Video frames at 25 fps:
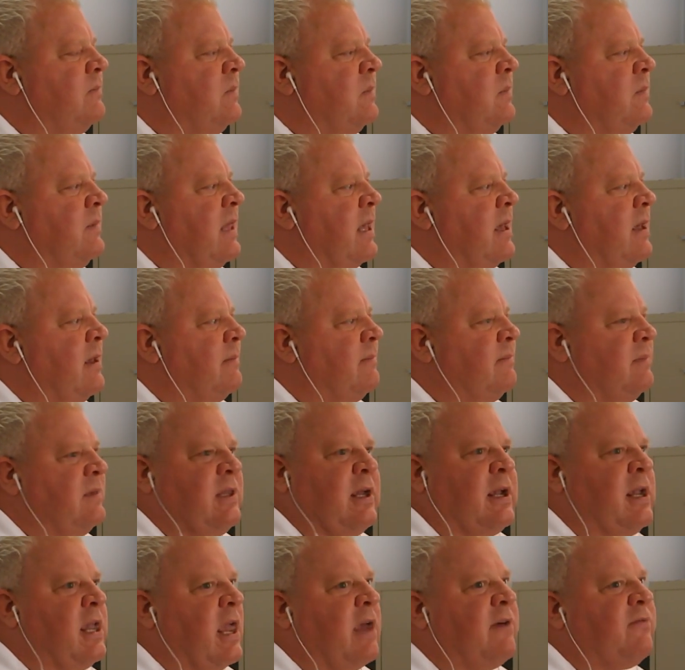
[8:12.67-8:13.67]

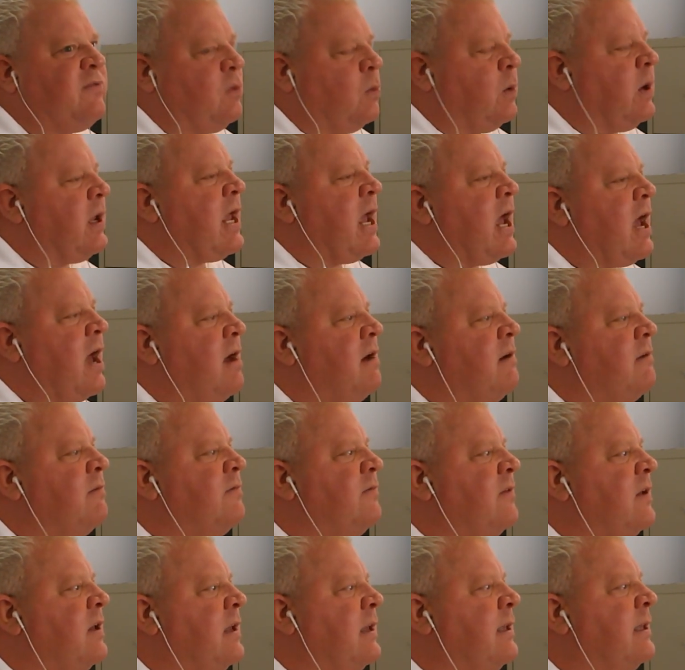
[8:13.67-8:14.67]
the gift we have
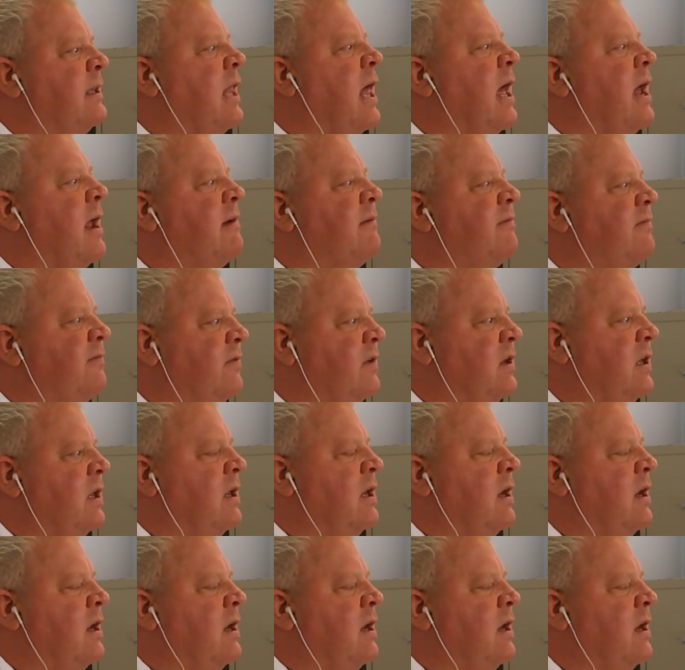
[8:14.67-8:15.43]
in life.